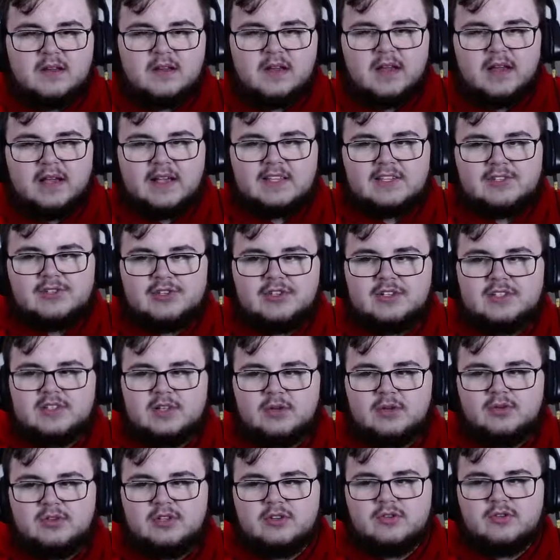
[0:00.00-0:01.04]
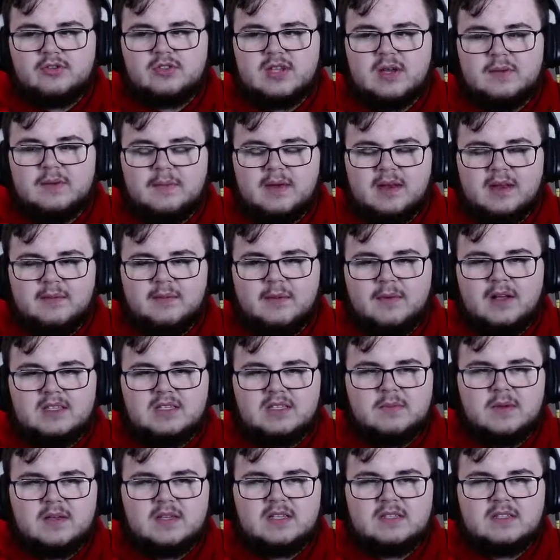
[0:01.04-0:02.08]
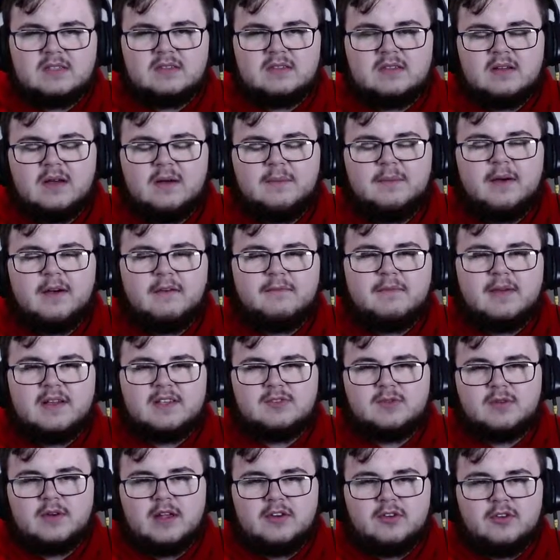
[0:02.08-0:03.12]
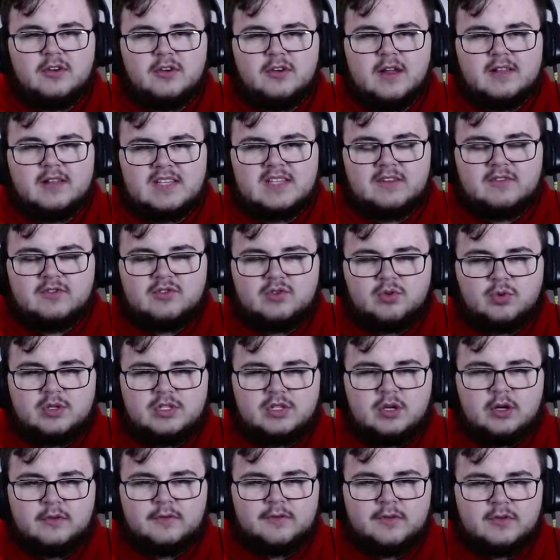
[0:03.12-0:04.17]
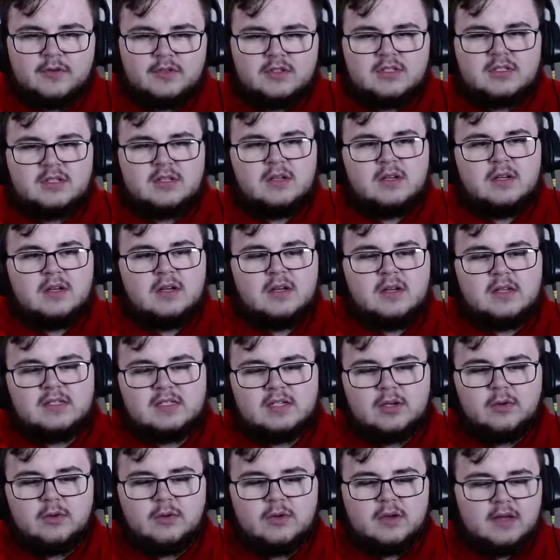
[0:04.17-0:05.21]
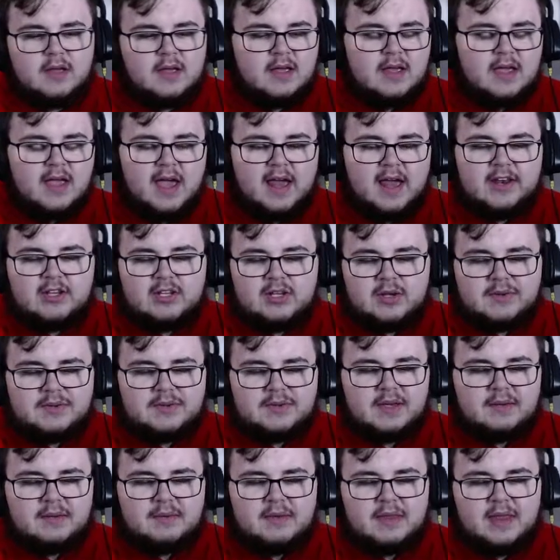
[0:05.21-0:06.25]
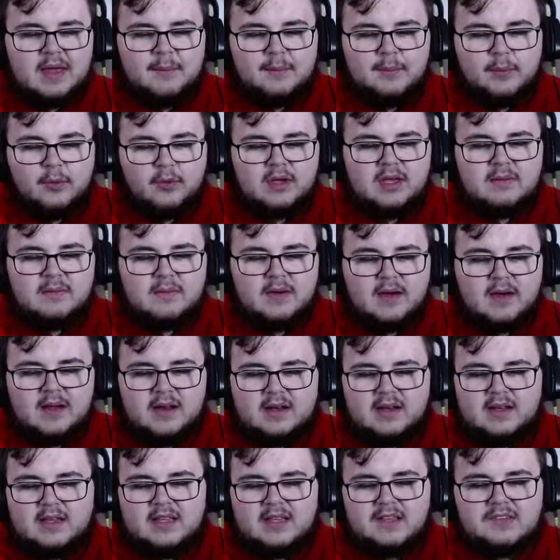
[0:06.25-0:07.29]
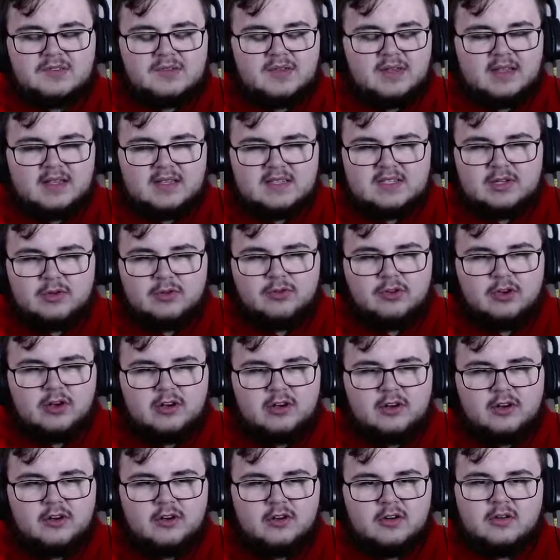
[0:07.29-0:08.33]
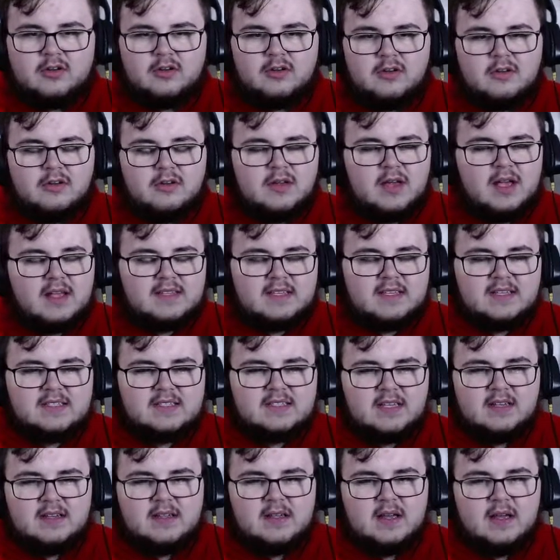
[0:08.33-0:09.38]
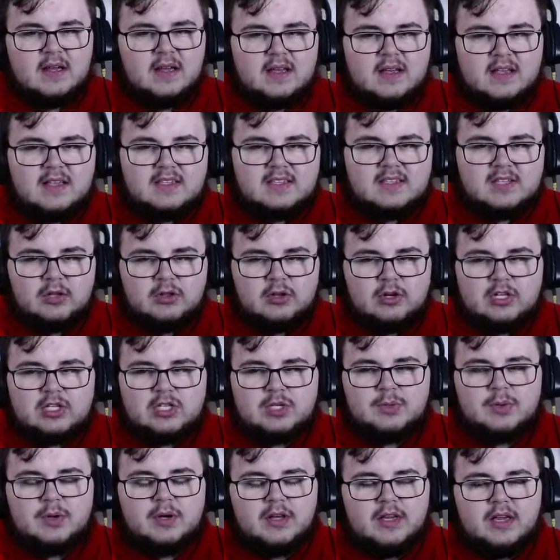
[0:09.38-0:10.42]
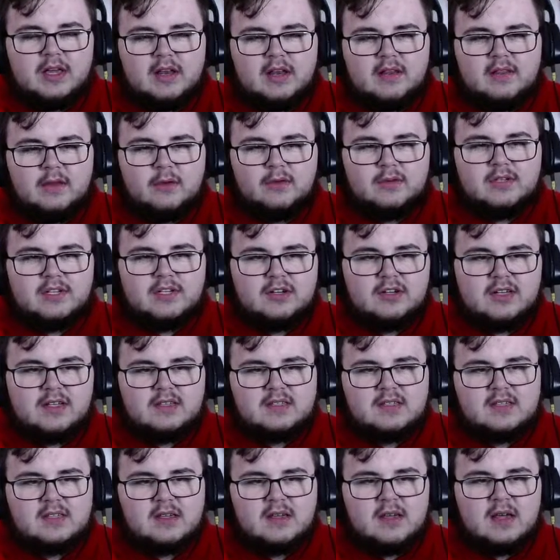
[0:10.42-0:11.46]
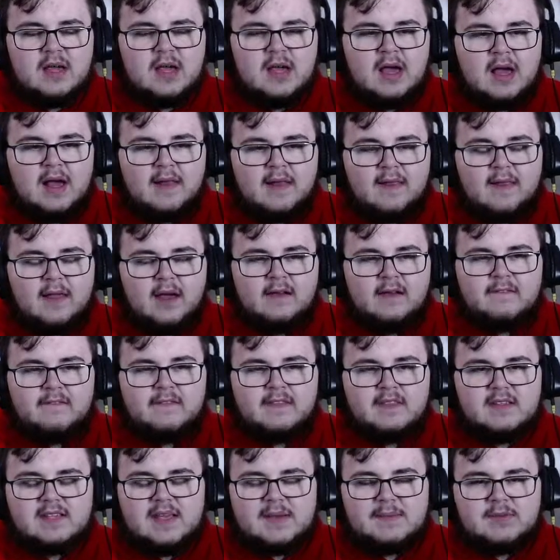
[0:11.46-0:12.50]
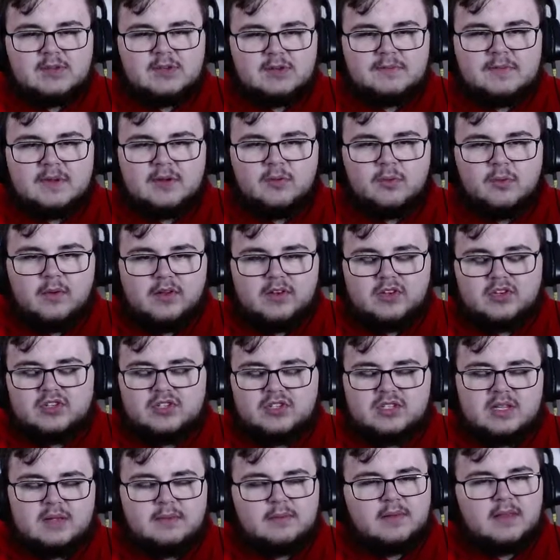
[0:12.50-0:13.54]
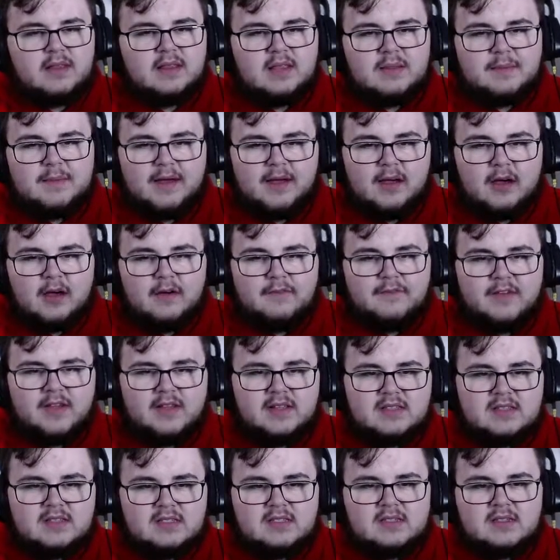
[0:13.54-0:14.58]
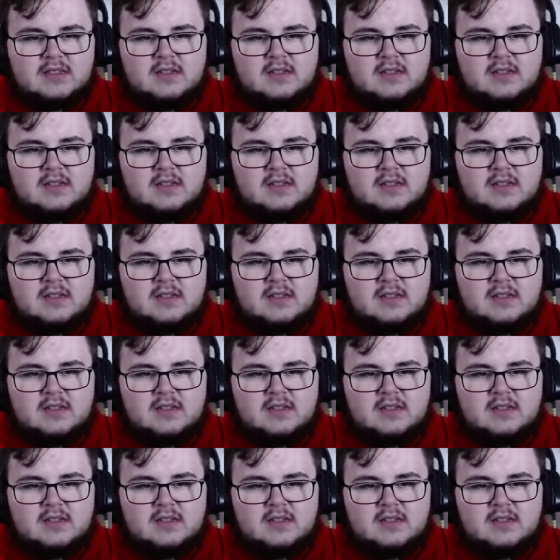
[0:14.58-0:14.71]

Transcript: Considering it's low tier and there's not many mods above base 100 outside of Choice Scarfers. So, and it's hoping to give me that bulky mon, gives me a Stealth Rocker, as I said, because Stealth Rocks are pretty good in low tier because a lot of these games are going to be won just completely by offense.